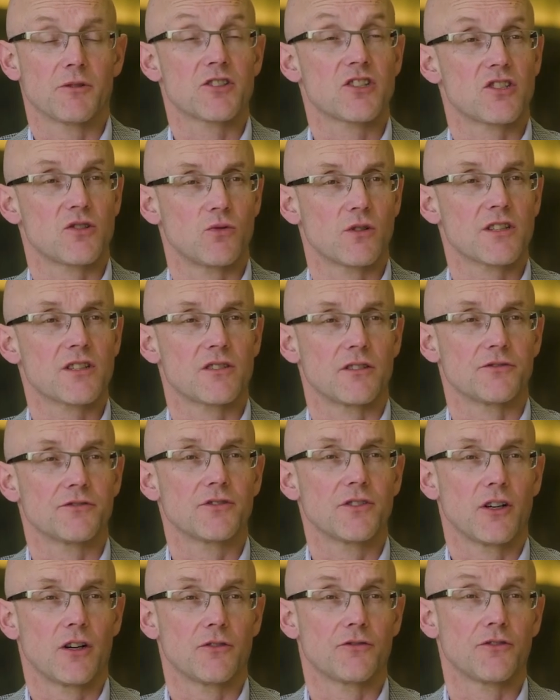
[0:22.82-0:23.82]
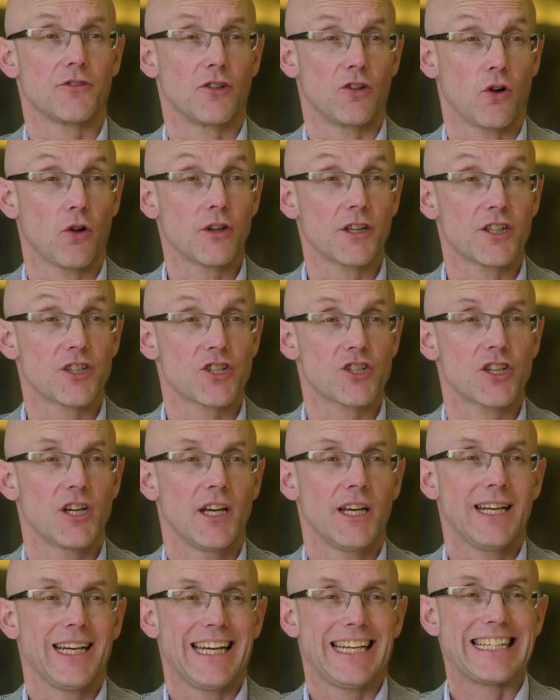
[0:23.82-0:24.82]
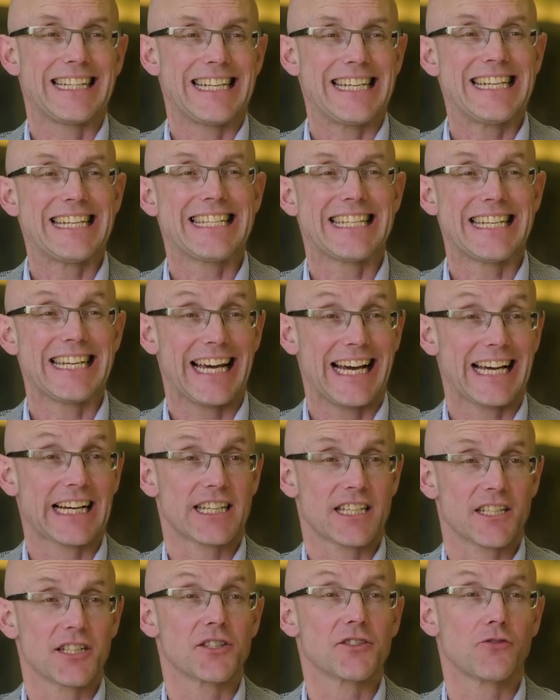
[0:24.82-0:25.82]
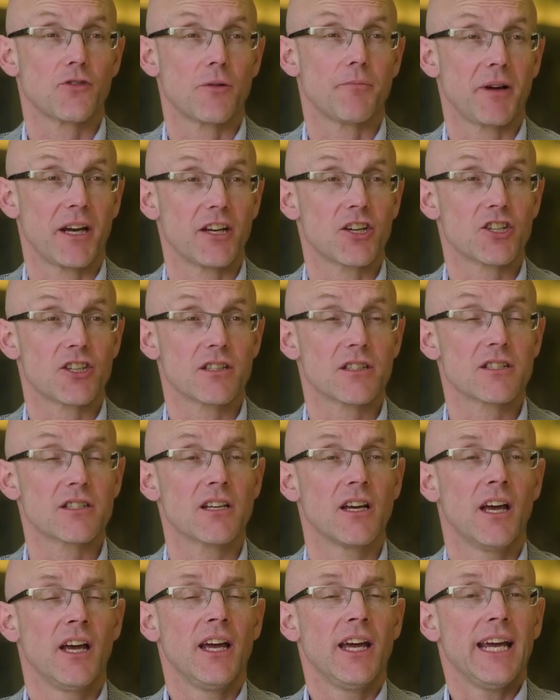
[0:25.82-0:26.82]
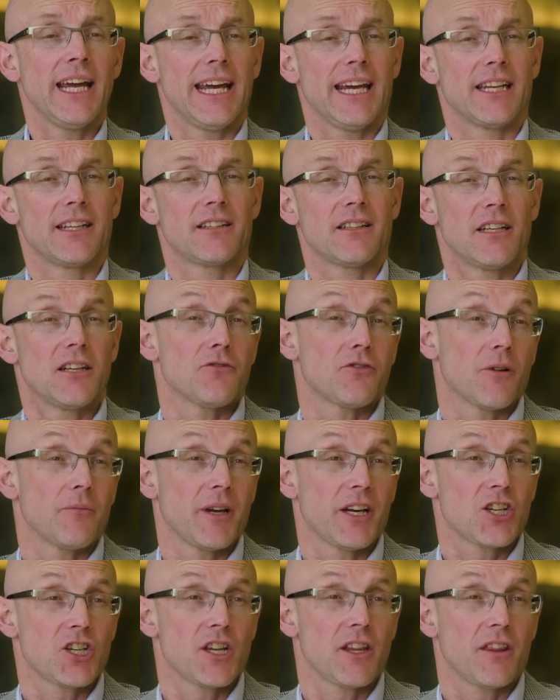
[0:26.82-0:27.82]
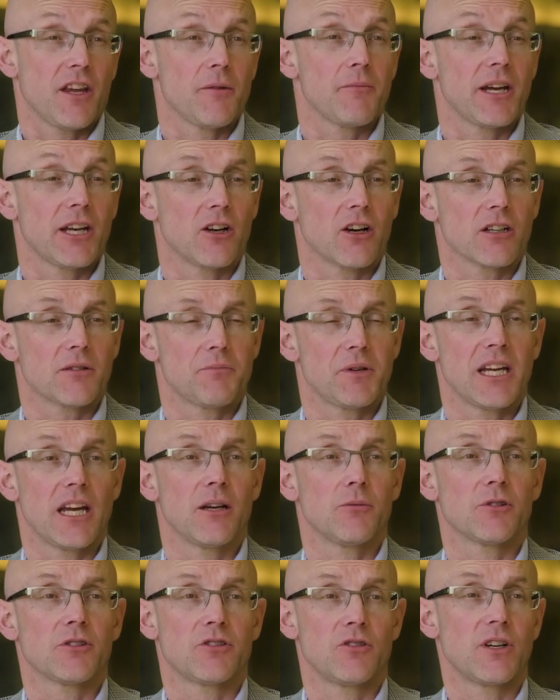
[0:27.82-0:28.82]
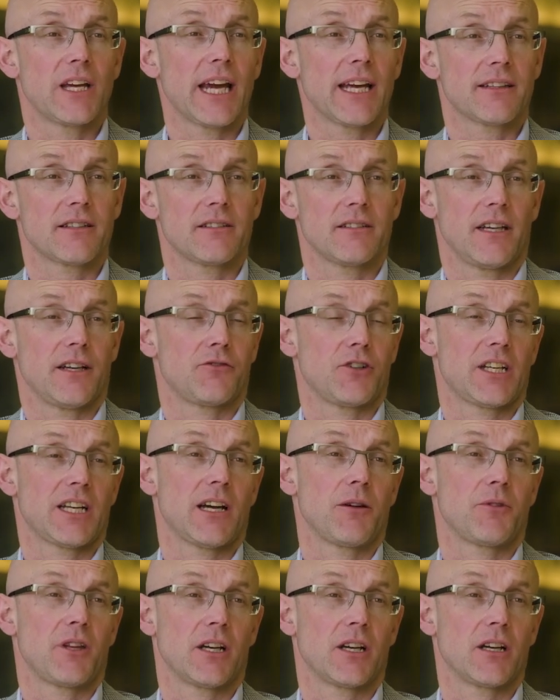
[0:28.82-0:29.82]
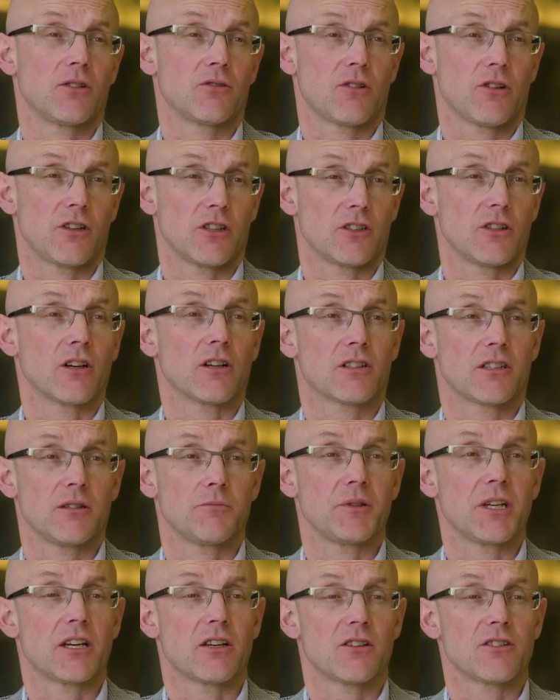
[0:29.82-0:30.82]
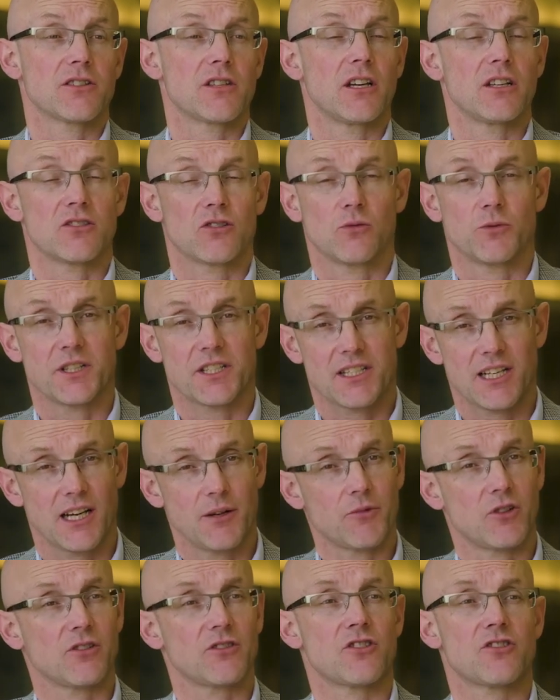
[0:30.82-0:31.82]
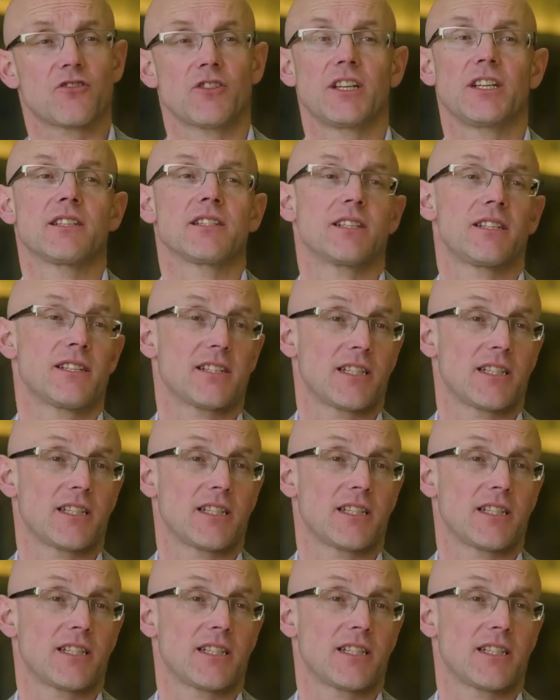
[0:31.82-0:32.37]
source of knowledge and easy access for patients, and information they may not be able to get every time they go to the doctor because there's always time constraints,